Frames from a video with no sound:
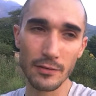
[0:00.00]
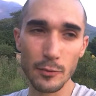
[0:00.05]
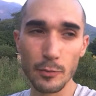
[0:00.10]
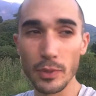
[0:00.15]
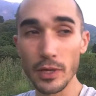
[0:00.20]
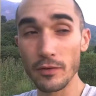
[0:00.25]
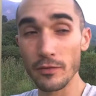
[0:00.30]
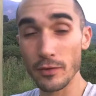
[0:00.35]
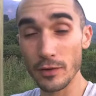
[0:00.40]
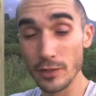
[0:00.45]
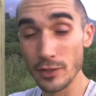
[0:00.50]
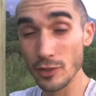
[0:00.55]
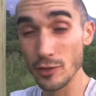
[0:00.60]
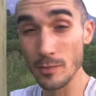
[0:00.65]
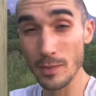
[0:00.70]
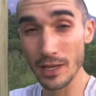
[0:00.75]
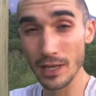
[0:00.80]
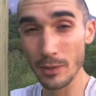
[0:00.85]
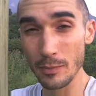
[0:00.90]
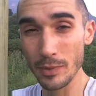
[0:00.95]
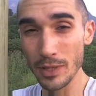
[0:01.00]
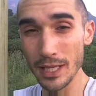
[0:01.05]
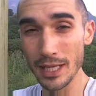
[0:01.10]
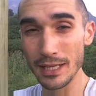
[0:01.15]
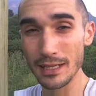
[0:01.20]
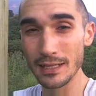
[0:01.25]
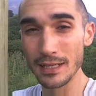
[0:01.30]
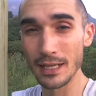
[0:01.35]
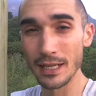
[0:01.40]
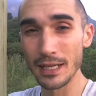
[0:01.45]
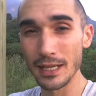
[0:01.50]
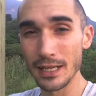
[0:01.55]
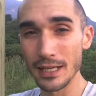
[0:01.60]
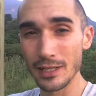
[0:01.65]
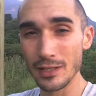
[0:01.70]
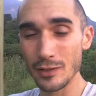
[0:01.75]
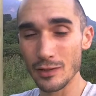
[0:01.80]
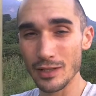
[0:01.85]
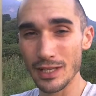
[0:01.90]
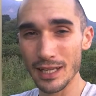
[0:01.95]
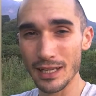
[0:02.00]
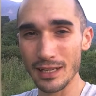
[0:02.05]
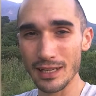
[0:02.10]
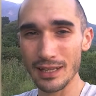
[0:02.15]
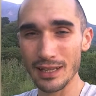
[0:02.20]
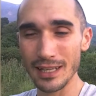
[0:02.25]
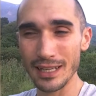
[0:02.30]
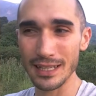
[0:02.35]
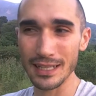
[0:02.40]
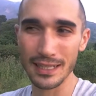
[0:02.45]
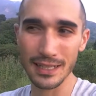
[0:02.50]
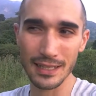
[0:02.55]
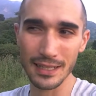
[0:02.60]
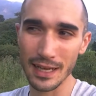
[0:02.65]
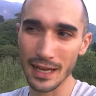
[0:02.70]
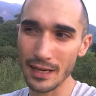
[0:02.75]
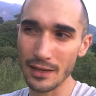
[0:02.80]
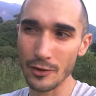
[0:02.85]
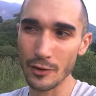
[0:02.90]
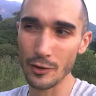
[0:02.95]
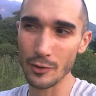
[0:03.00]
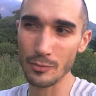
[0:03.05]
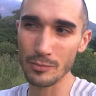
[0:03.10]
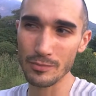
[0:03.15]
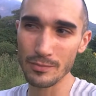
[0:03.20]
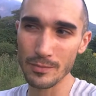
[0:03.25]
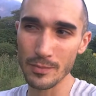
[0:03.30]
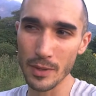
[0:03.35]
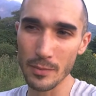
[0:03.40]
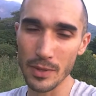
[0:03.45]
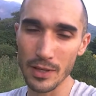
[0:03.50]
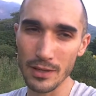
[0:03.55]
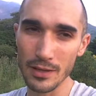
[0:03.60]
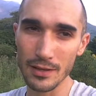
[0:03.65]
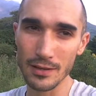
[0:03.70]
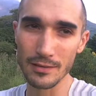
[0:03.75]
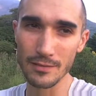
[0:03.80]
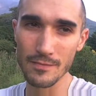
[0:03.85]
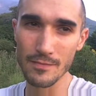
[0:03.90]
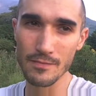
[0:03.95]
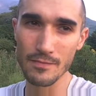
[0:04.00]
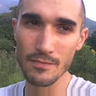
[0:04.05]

If you pay for a 2 meg plan, you get like, I don't know, maybe